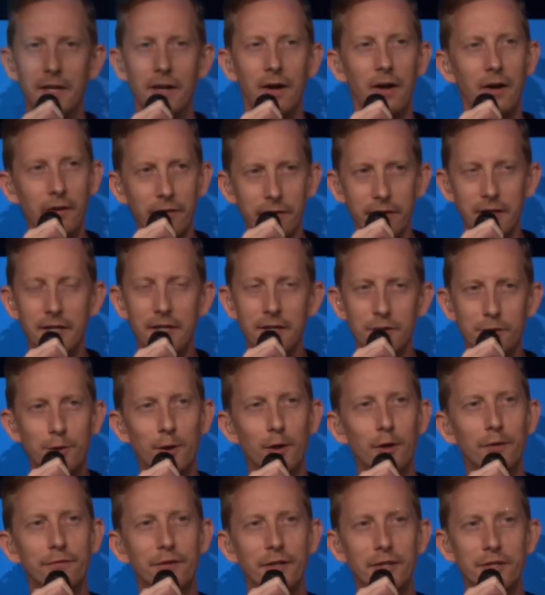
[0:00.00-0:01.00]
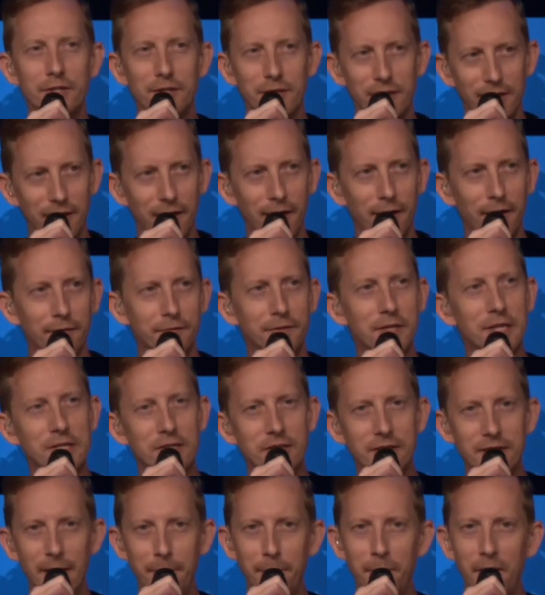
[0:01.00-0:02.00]
that all the introverts love to
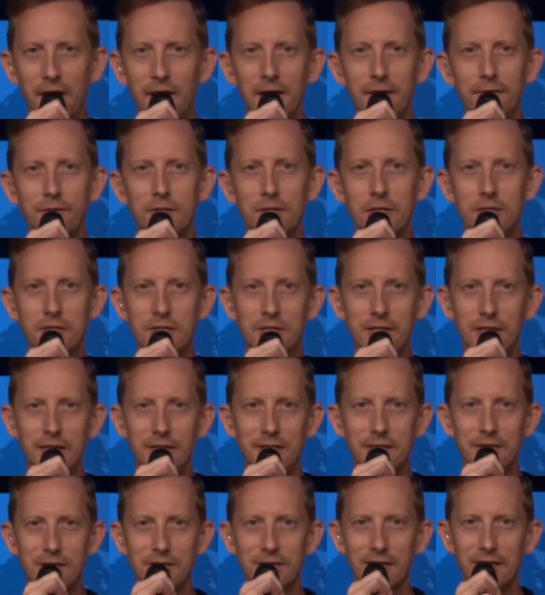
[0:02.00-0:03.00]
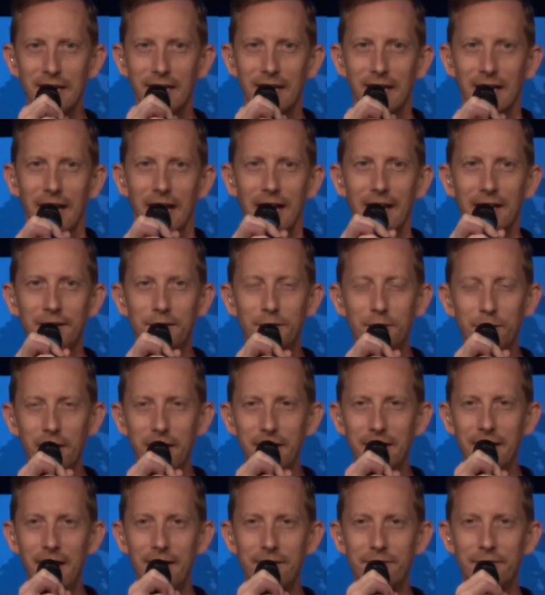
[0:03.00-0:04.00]
step out of your seats and
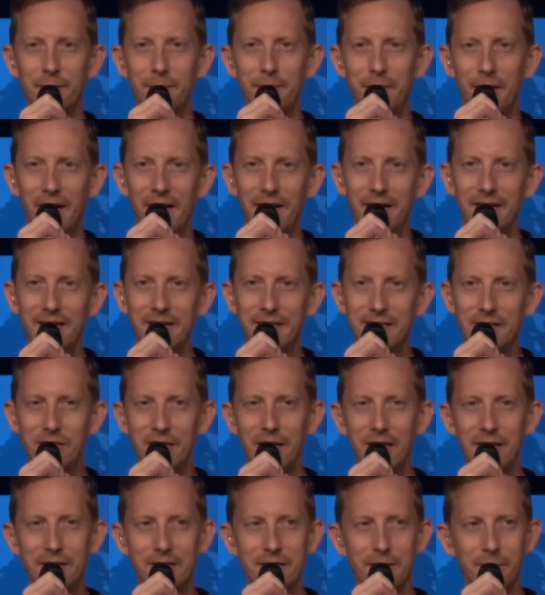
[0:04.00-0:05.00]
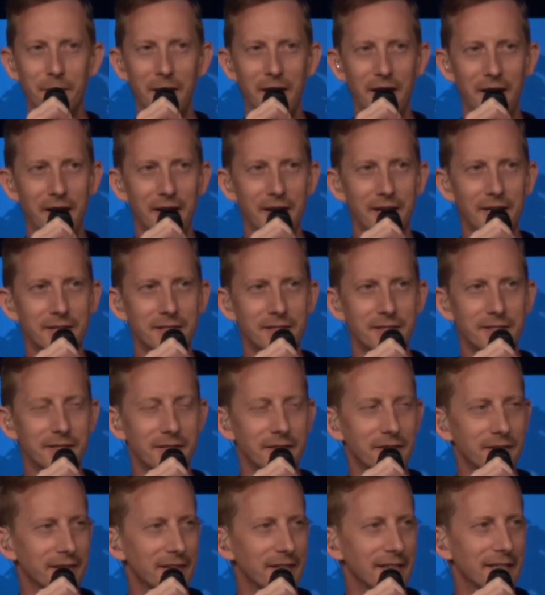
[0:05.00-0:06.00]
greet everybody. Shake some
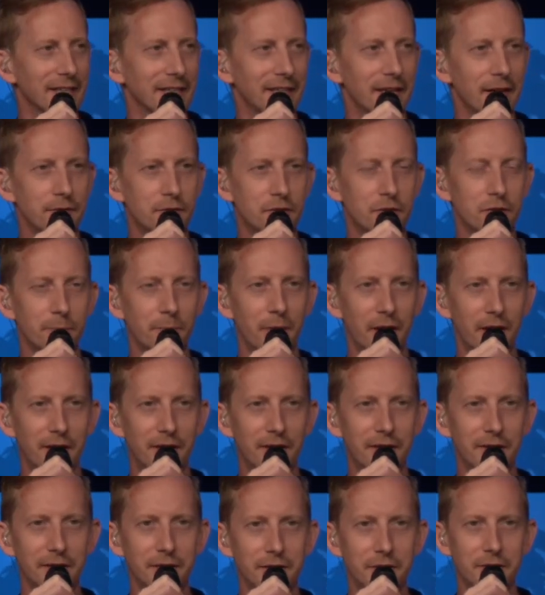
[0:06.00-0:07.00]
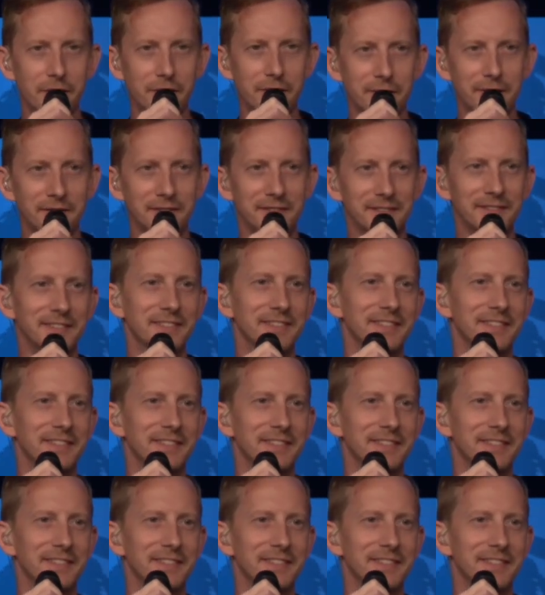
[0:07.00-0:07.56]
hands. Give some hugs.